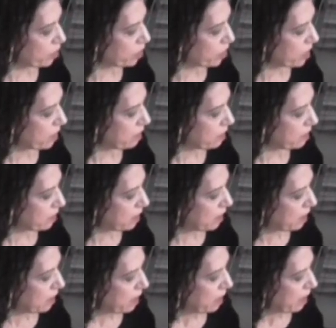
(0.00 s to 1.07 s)
sheet,
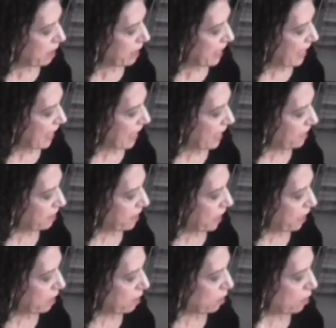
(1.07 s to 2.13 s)
and
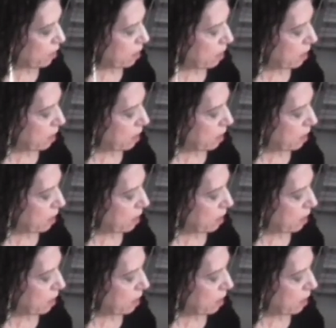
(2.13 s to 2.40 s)
then